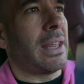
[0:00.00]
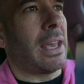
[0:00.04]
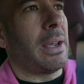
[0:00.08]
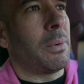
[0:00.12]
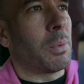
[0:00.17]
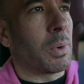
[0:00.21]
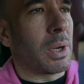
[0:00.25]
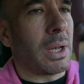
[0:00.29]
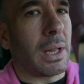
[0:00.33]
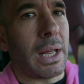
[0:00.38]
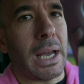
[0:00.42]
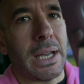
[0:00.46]
they
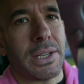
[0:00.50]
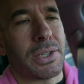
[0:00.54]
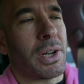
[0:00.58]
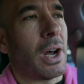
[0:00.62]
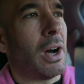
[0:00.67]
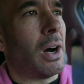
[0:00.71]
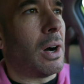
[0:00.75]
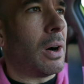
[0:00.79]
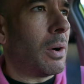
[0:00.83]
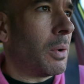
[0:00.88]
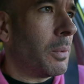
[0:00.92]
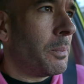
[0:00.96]
realized,
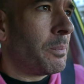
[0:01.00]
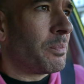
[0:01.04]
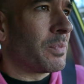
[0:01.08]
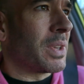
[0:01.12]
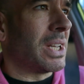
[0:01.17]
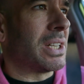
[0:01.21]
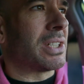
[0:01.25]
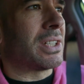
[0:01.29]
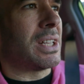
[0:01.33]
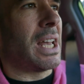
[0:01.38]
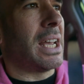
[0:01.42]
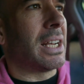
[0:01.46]
oh,
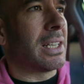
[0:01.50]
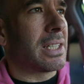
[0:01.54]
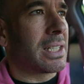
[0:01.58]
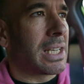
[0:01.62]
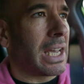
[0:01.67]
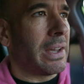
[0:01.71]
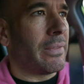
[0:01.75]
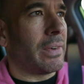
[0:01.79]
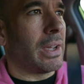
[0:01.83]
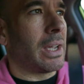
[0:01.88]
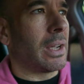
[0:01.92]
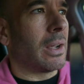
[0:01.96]
it's
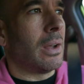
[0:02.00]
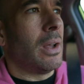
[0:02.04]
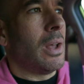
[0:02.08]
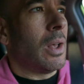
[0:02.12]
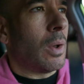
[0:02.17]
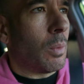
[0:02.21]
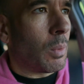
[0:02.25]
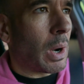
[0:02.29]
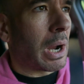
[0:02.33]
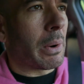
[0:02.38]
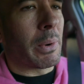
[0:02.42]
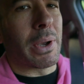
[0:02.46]
Thanksgiving.
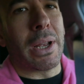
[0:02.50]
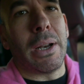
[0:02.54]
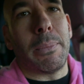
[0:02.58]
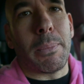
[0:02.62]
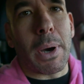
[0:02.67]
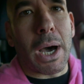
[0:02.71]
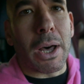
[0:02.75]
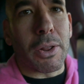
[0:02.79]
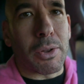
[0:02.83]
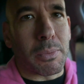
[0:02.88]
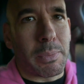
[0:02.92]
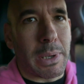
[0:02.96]
Why are we going to
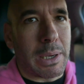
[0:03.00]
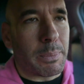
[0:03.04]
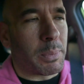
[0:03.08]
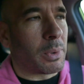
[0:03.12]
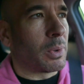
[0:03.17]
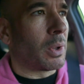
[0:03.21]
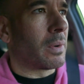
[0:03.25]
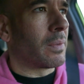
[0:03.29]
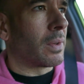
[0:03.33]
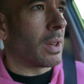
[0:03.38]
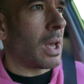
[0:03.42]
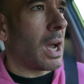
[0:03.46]
bother
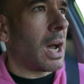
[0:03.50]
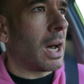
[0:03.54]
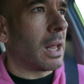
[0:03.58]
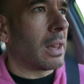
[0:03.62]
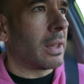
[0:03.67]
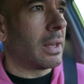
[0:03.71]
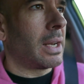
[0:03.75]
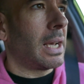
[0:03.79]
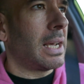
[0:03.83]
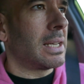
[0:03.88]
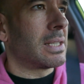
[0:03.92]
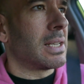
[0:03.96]
people over the
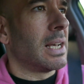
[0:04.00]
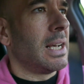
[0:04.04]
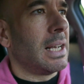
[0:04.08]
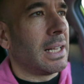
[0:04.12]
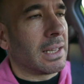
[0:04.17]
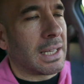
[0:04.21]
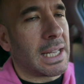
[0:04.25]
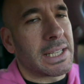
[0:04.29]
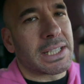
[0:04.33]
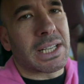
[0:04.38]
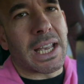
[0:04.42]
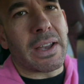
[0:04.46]
holidays?
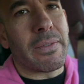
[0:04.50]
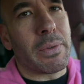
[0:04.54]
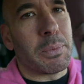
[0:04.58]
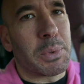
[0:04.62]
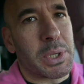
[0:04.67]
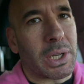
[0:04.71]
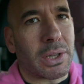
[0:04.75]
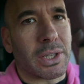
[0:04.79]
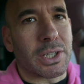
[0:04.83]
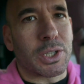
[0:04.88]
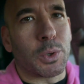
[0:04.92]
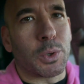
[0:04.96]
Let's give them till the